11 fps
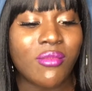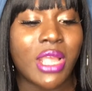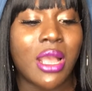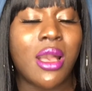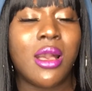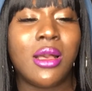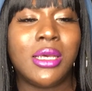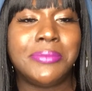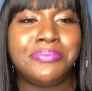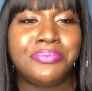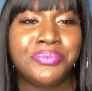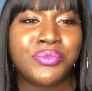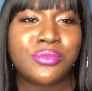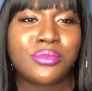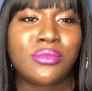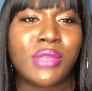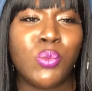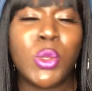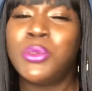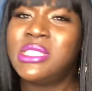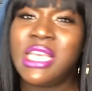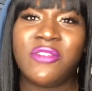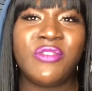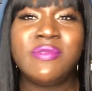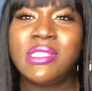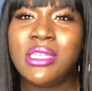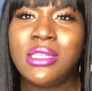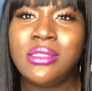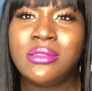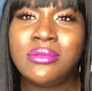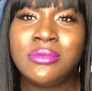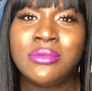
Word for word: Um, we will take 15.